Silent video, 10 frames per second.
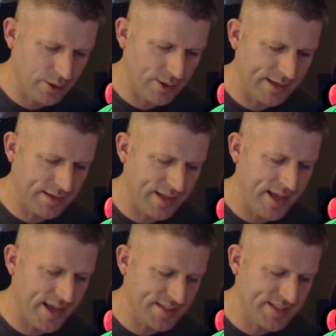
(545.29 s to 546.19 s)
Okay,
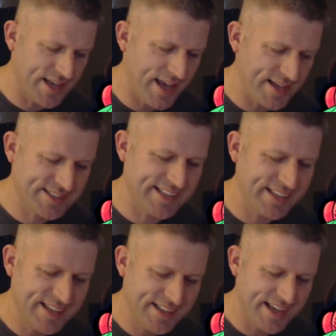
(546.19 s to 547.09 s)
yes, yes,
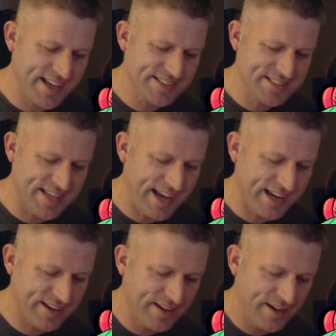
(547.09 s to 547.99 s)
yes,
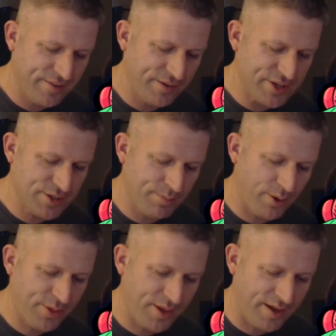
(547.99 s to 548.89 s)
Zach. Finish them
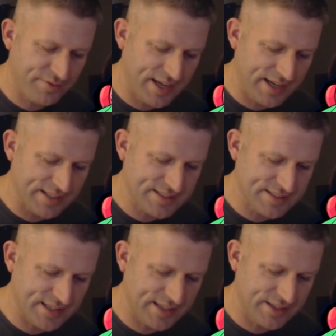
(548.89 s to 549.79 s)
both off. Nice.
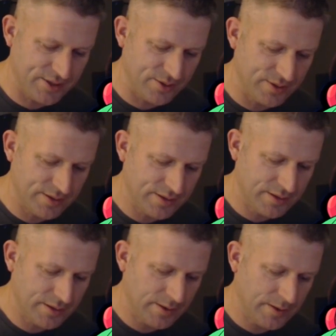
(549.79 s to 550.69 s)
Thank you.
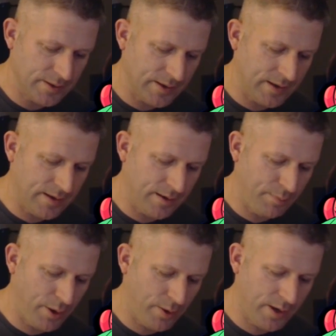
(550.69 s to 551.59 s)
Uh,
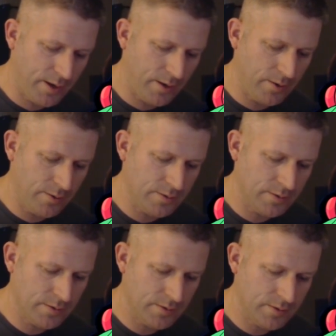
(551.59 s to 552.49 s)
Poco.
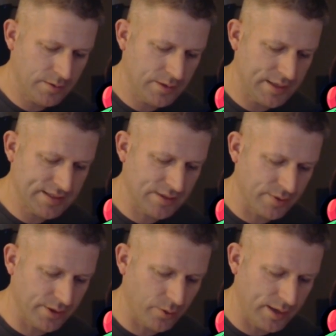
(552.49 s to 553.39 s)
He's going to
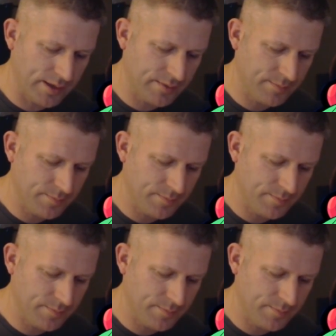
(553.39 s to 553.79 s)
run away.